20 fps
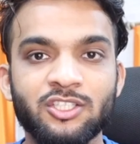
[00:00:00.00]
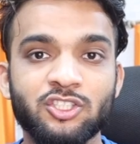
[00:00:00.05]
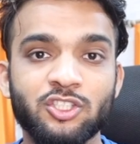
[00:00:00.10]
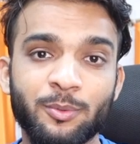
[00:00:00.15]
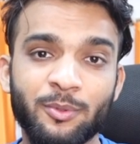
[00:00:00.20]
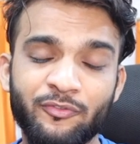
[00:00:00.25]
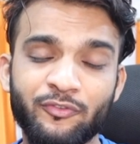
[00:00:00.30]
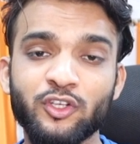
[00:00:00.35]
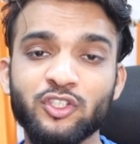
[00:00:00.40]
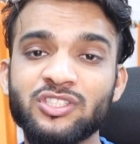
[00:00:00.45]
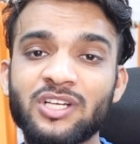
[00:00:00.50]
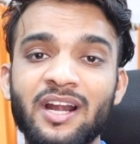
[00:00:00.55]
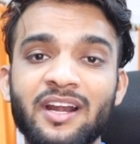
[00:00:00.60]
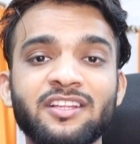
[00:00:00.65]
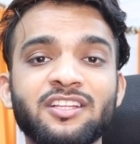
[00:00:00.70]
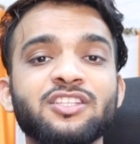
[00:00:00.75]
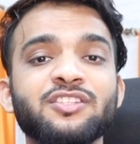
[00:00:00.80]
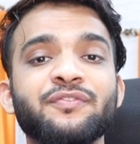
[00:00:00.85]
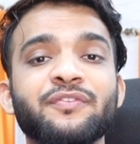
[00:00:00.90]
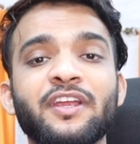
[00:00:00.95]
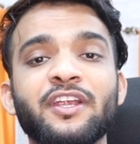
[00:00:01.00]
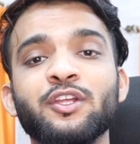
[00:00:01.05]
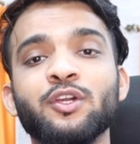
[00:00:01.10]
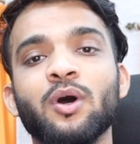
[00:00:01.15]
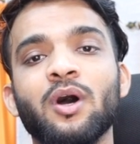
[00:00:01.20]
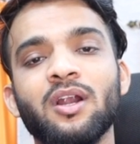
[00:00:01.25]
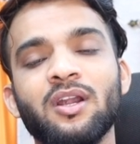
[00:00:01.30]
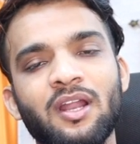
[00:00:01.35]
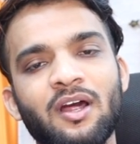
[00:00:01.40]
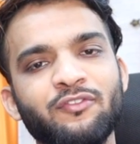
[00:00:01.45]
So before starting this video,
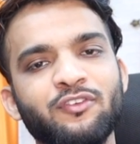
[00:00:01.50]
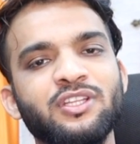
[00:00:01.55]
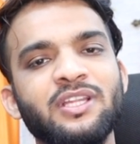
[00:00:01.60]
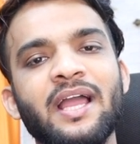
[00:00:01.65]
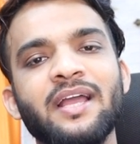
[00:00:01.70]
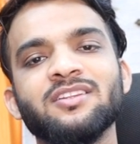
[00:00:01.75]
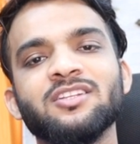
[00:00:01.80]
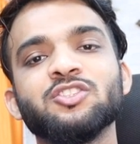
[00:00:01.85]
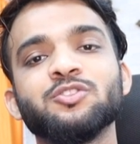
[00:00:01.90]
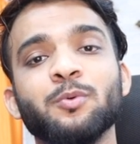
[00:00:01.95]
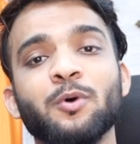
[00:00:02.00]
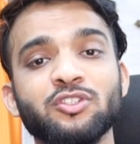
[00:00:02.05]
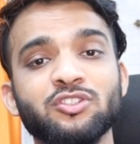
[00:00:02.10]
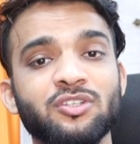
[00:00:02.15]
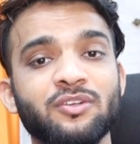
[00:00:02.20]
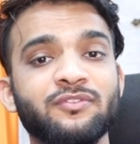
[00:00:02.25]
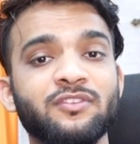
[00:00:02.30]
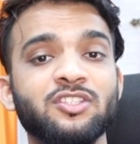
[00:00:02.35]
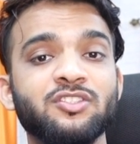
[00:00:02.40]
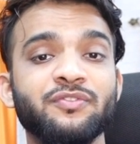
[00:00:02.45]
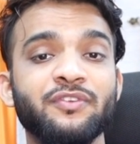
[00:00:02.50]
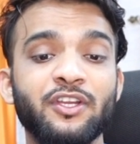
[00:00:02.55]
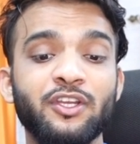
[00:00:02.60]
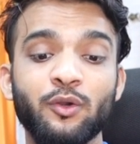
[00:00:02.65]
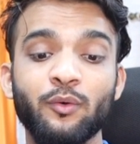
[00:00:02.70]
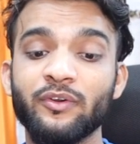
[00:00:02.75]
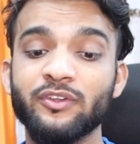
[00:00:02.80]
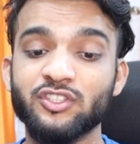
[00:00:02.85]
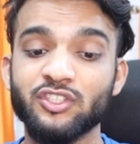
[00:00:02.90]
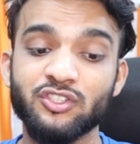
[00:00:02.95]
I'd love to thank the sponsor of this
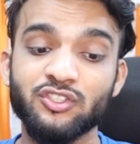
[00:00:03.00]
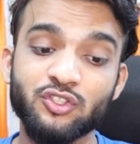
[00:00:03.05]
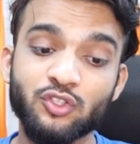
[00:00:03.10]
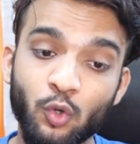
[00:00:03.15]
video, which is